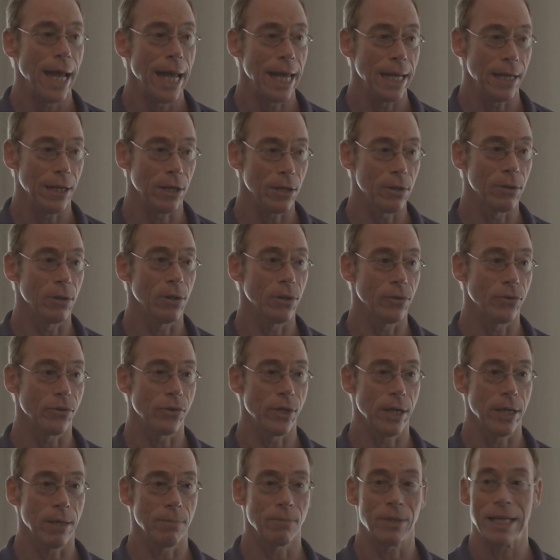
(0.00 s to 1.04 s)
and encourage
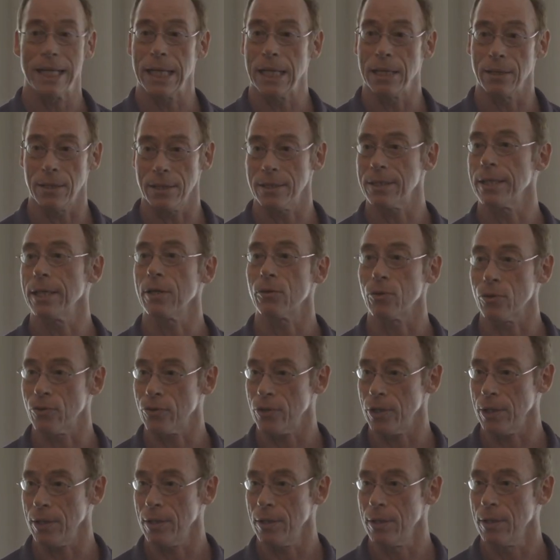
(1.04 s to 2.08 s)
them to end the
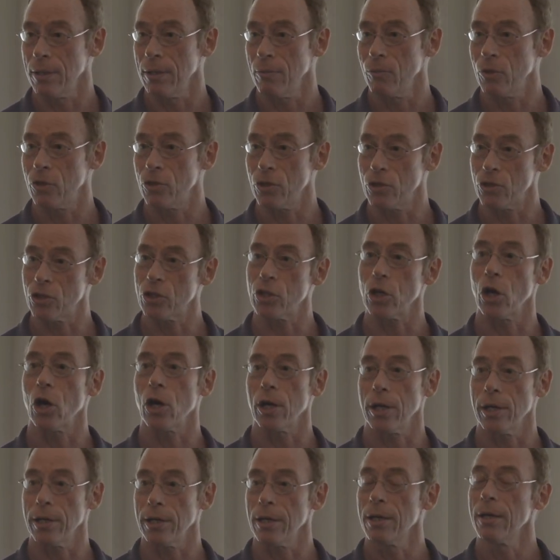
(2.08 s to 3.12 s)
secrecy, which had
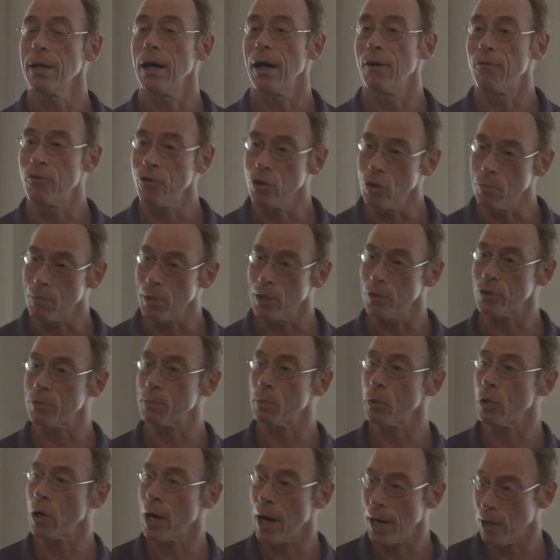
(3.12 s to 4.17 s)
started a few months
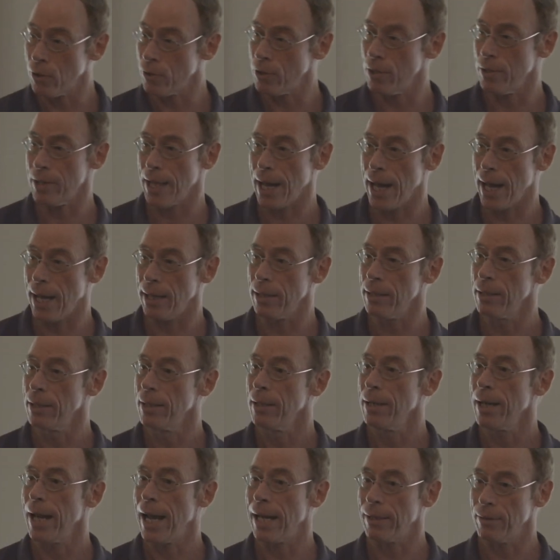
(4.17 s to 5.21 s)
prior to that
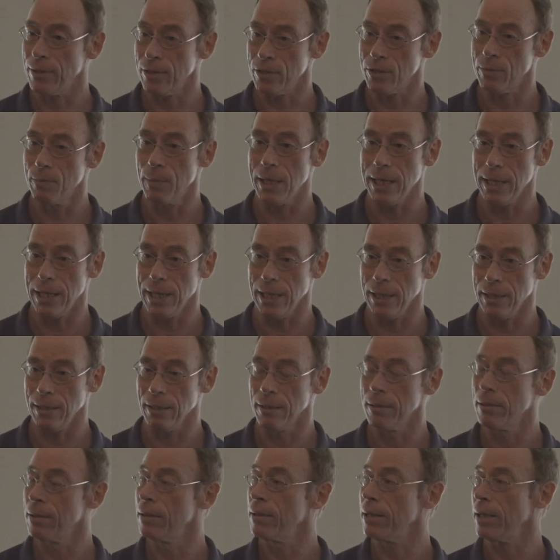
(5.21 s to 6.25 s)
at this
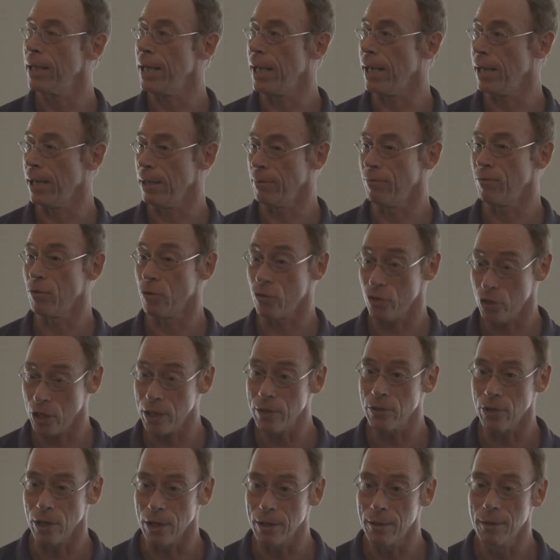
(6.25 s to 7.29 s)
meeting in
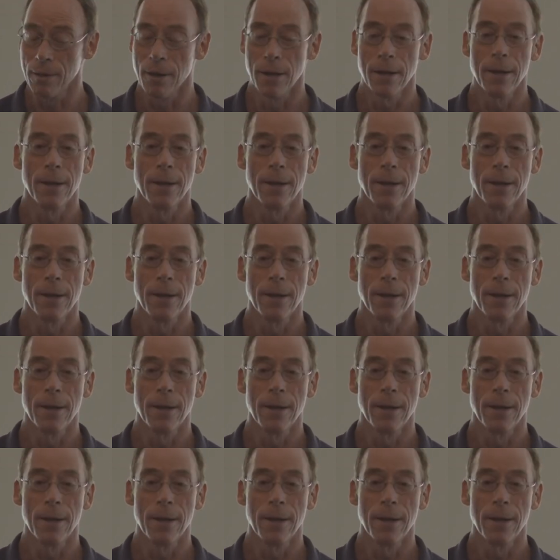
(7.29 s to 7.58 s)
Virginia